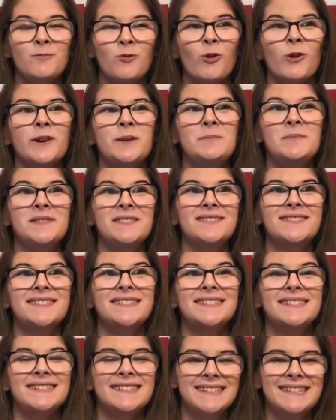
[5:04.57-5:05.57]

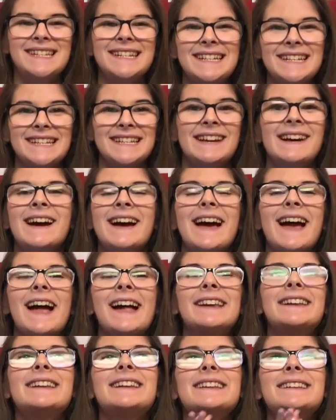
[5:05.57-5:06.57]
rooibos tea
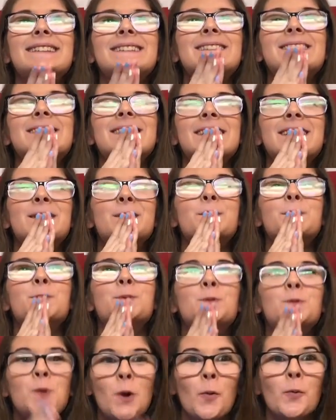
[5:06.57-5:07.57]
and it is
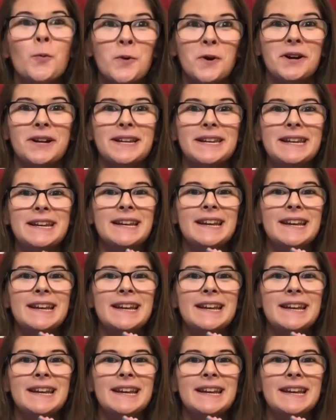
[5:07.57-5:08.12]
so good.